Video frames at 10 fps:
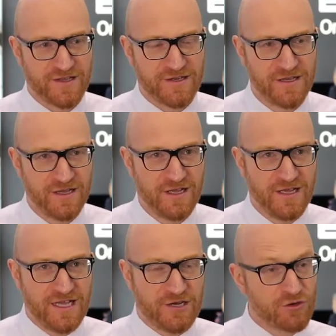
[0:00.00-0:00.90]
And
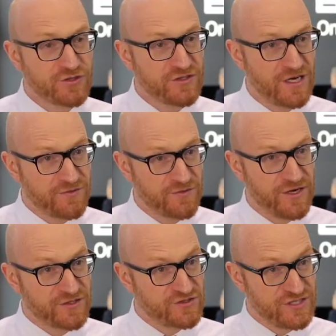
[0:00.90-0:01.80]
in order to kind of
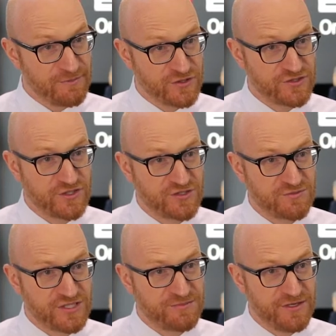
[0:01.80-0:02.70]
create a seamless
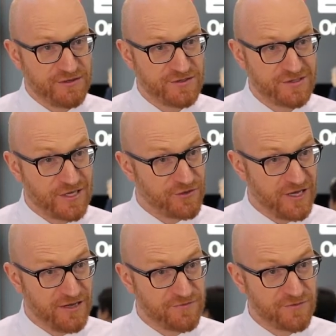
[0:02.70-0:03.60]
customer experience, like you
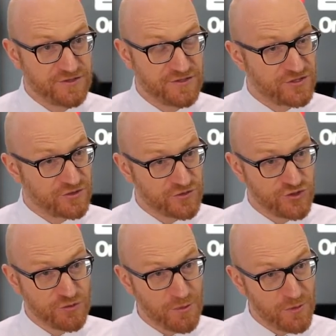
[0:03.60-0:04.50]
have, for instance, in the
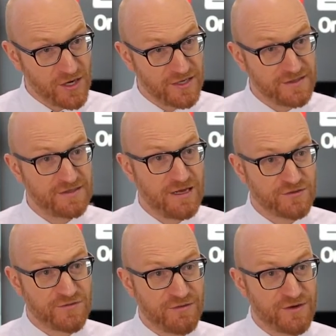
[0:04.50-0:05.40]
consumer market, now
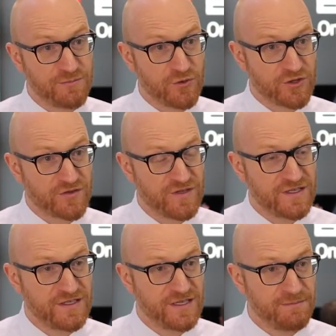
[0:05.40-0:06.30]
it's very important
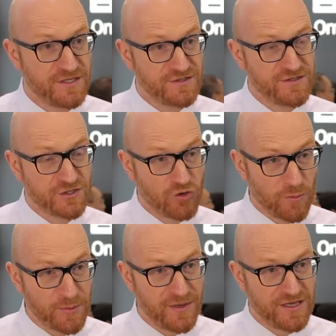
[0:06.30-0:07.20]
in the business and
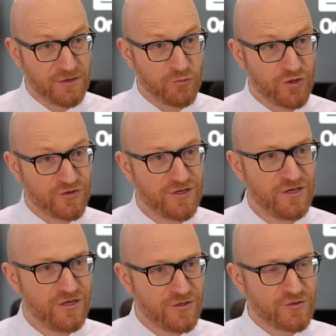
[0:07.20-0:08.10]
corporate banking world
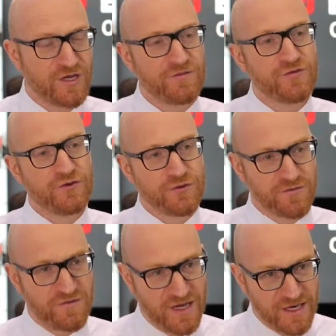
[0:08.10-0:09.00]
to kind of
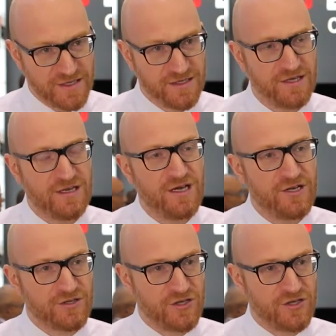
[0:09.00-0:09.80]
unify the